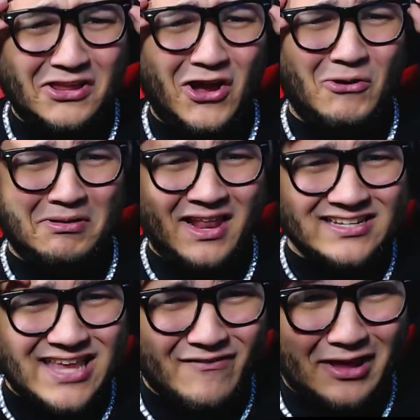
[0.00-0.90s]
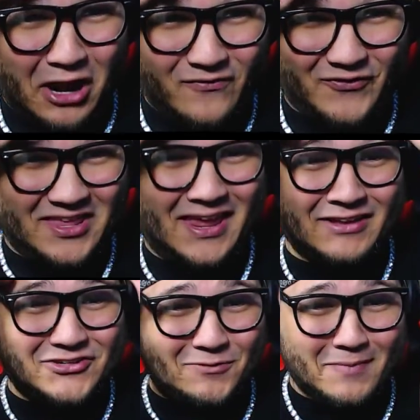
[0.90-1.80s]
Yo, let's give it up for
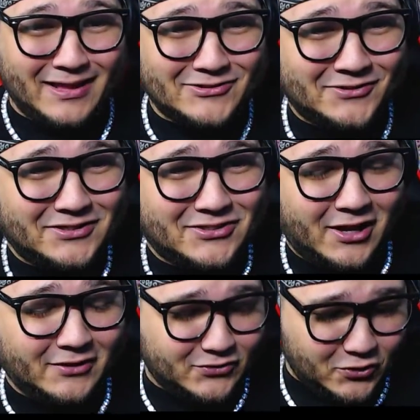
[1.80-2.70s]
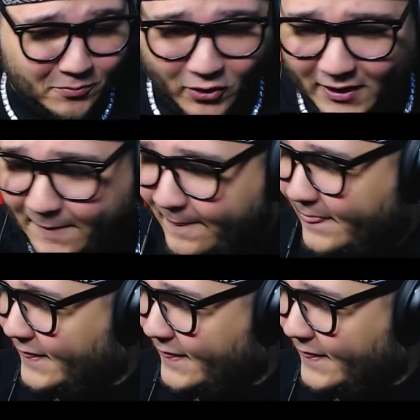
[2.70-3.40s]
the instruments on the song too, boy.